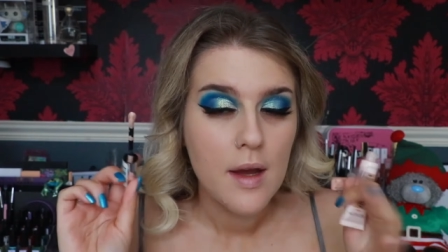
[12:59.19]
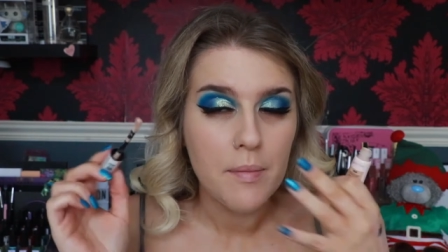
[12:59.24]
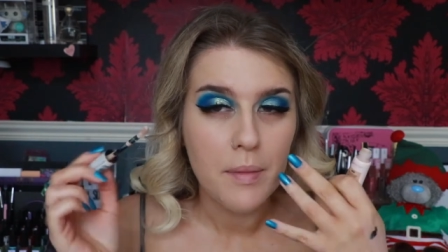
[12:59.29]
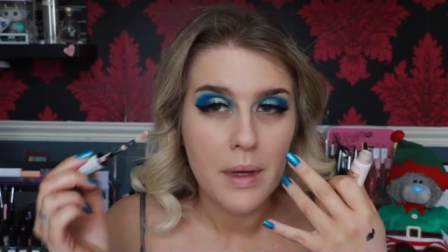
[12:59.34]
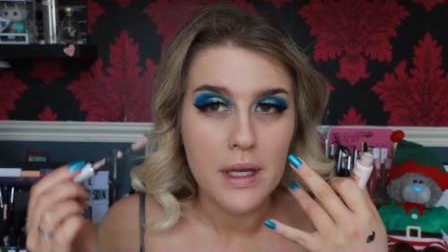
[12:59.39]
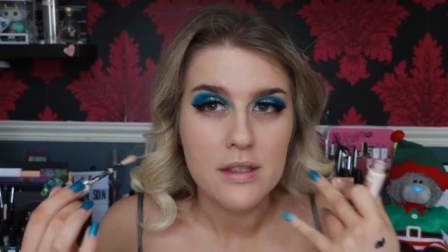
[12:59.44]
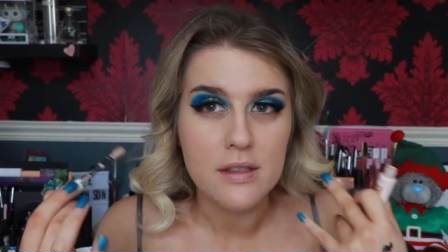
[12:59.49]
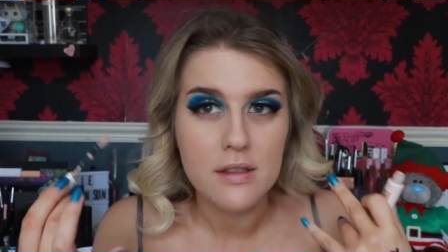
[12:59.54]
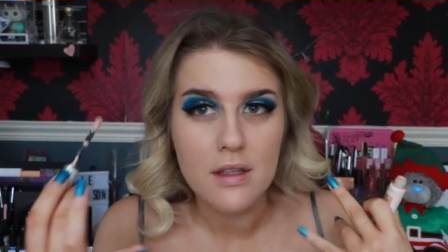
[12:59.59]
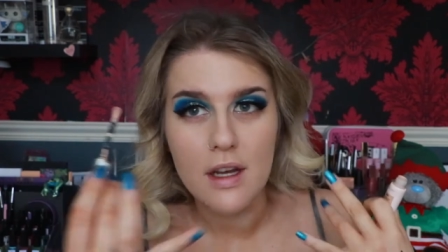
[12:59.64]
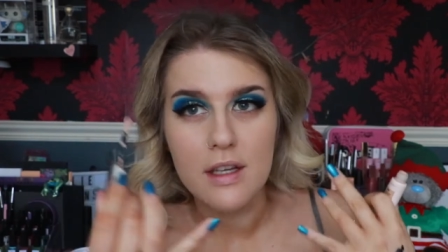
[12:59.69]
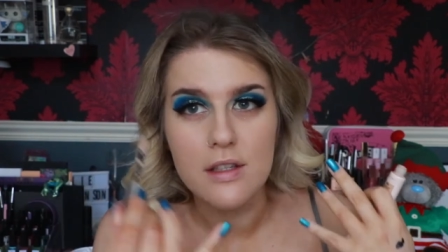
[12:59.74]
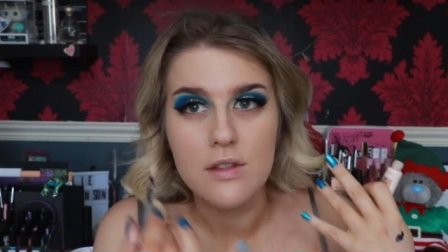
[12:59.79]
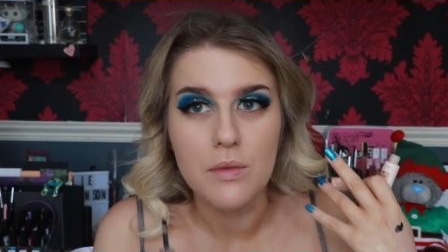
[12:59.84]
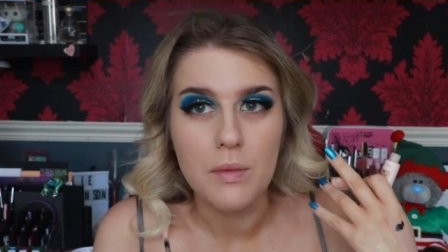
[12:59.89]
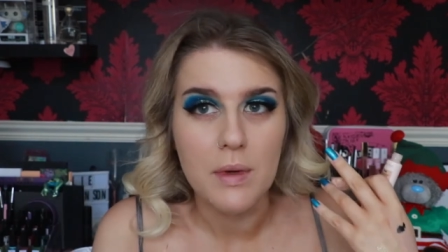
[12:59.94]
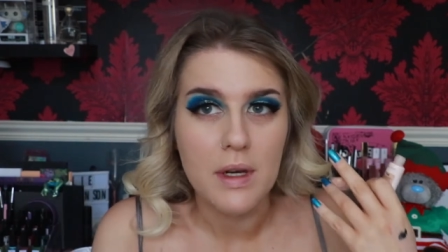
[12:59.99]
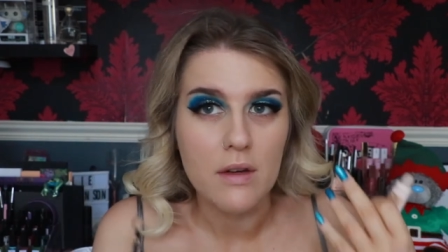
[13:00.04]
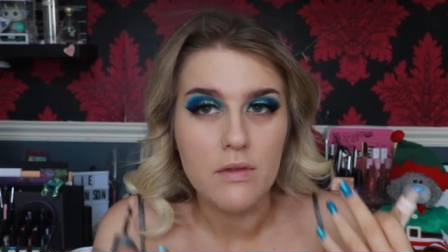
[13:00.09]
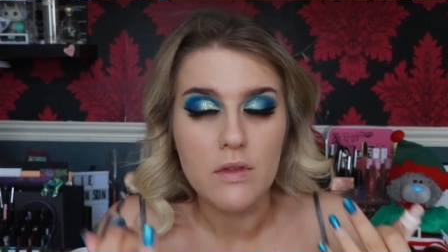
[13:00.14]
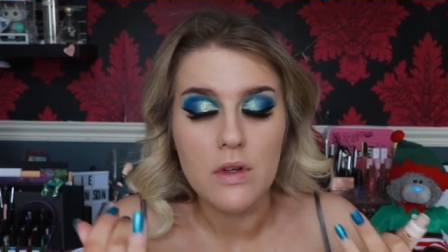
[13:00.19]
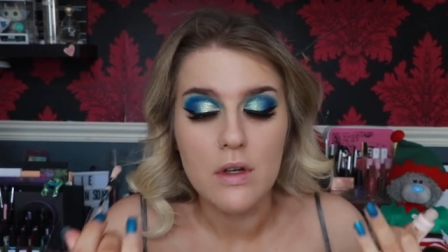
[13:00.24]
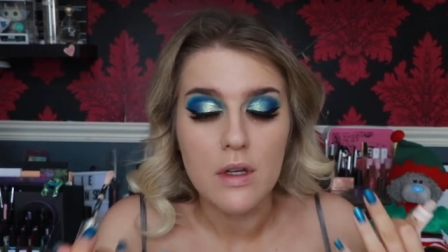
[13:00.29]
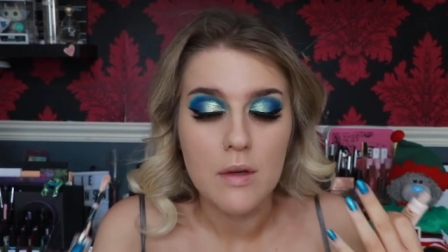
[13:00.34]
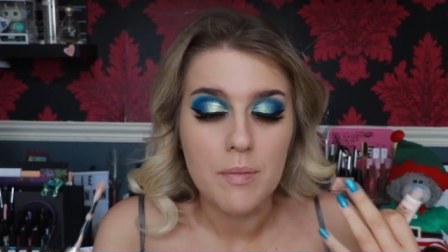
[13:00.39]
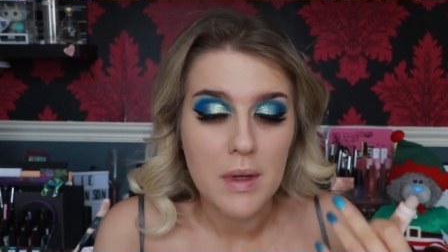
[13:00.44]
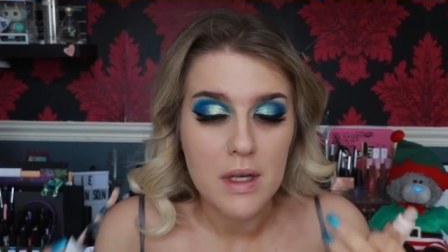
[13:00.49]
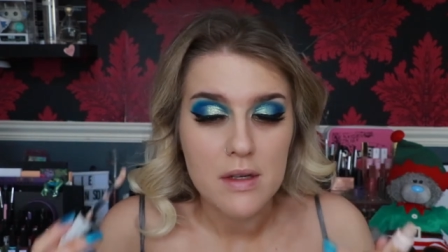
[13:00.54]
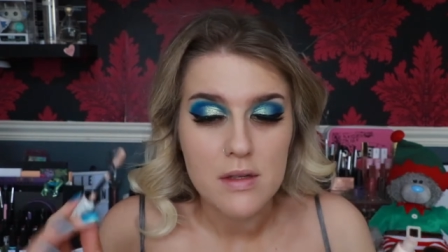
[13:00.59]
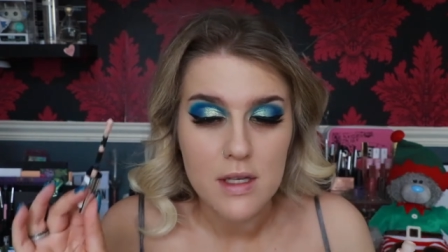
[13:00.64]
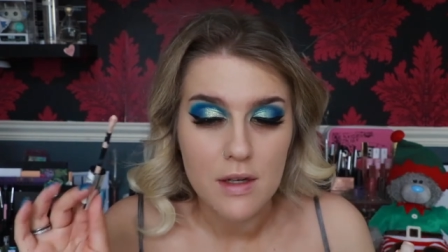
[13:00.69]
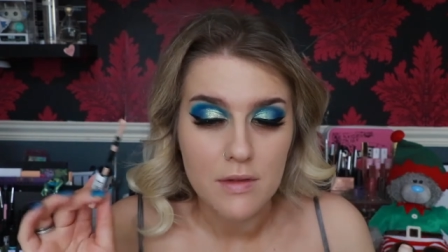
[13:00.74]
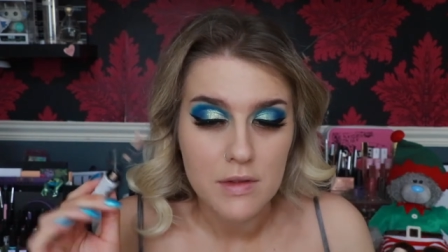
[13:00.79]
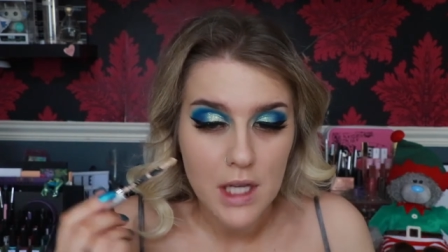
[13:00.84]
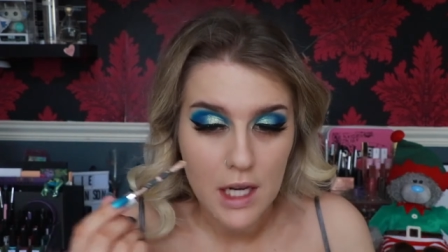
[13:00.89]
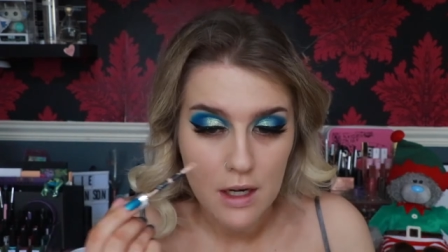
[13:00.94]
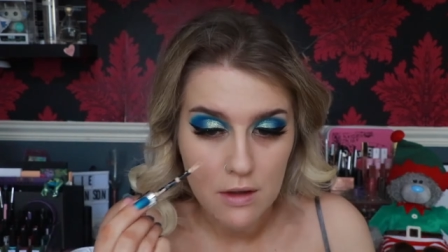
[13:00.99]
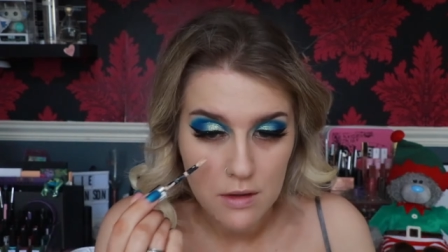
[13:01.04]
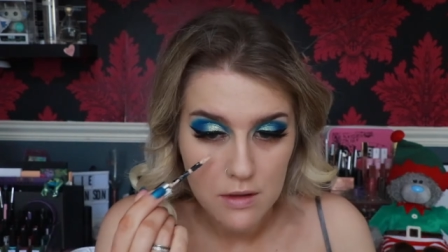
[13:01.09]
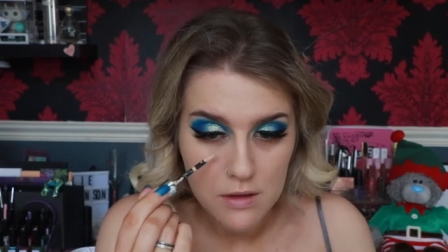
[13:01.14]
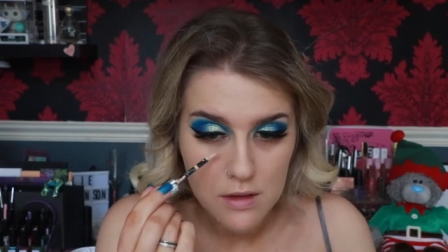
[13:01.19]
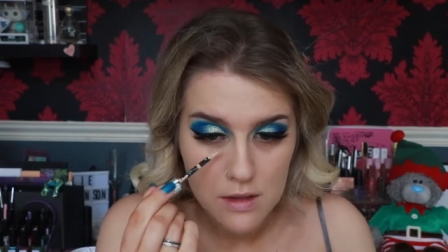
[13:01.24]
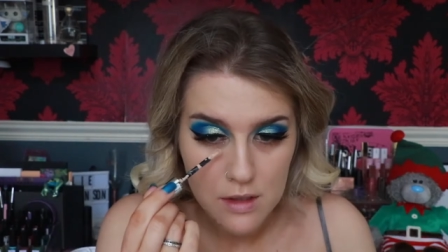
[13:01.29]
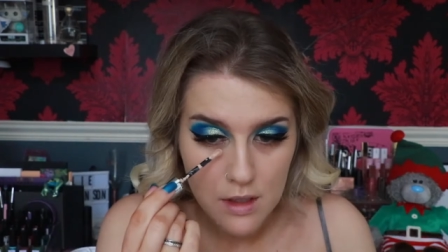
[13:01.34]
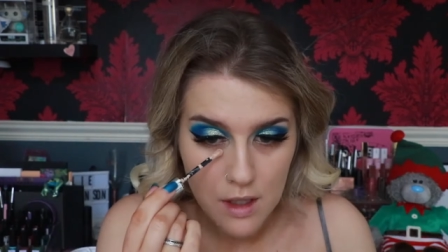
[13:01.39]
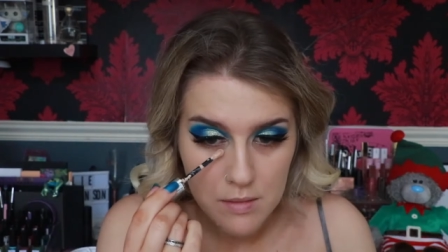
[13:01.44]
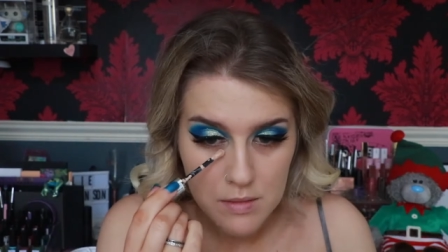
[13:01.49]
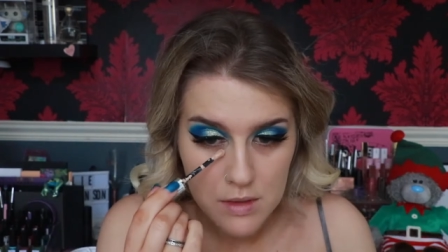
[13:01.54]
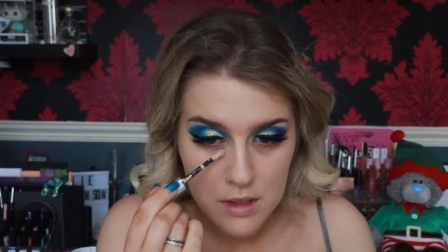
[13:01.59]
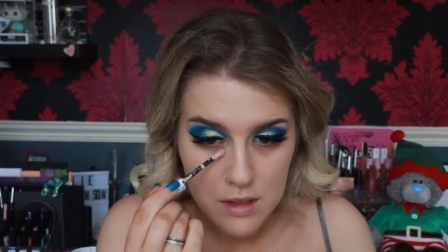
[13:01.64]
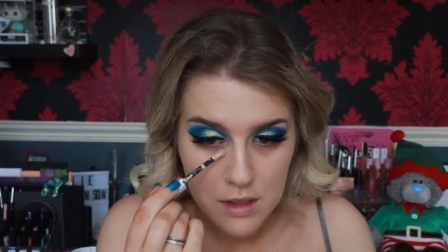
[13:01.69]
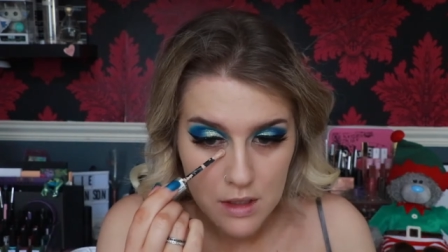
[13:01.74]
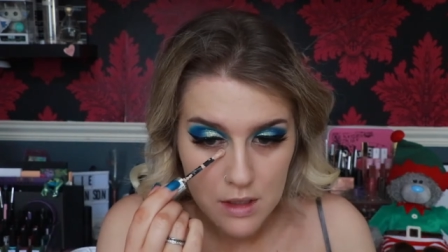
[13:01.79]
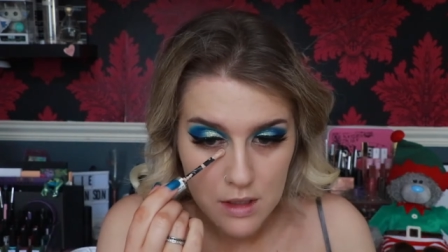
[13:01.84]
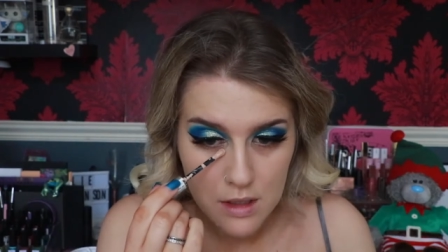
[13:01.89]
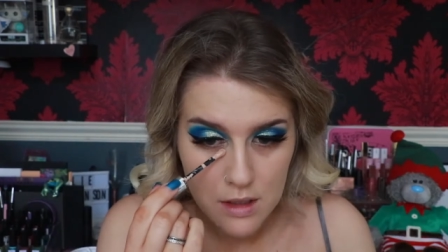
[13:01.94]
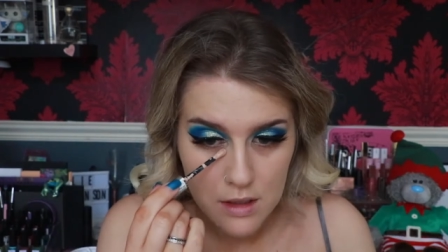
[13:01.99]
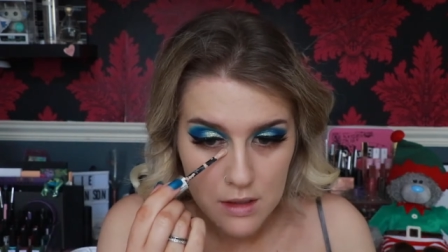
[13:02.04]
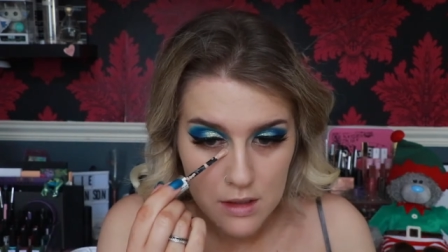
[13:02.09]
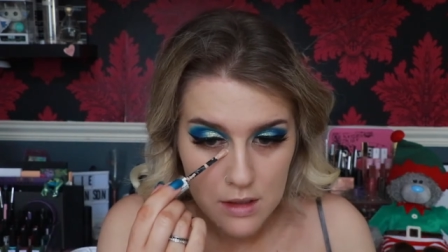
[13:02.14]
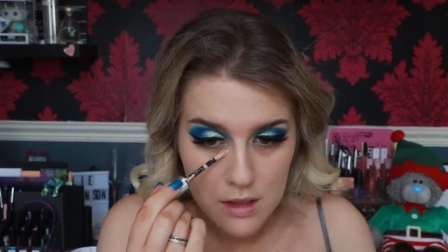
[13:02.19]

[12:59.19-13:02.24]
but it's nice when I've got a bit of self tanner on. So I'm just gonna